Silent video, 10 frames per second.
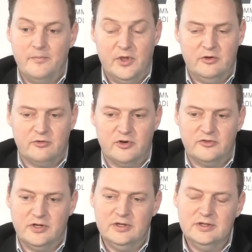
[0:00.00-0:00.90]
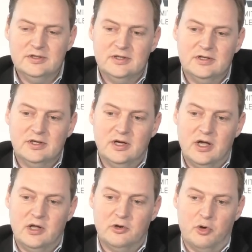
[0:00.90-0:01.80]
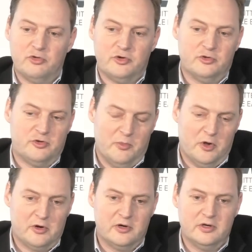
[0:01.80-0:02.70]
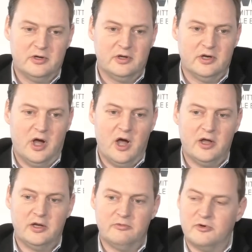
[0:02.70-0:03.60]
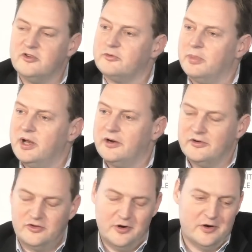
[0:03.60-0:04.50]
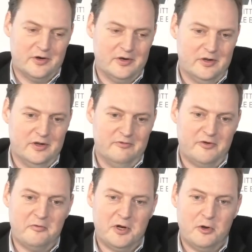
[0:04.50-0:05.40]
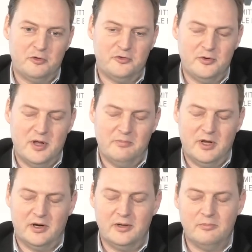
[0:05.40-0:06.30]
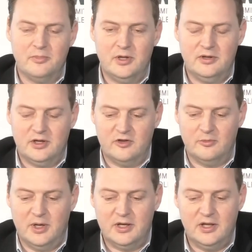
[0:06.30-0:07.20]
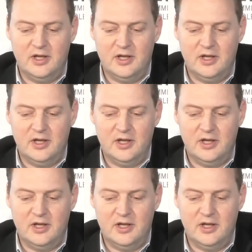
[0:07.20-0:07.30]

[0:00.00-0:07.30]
Interesting. And also some other high-risk players are very close to them there in Casablanca.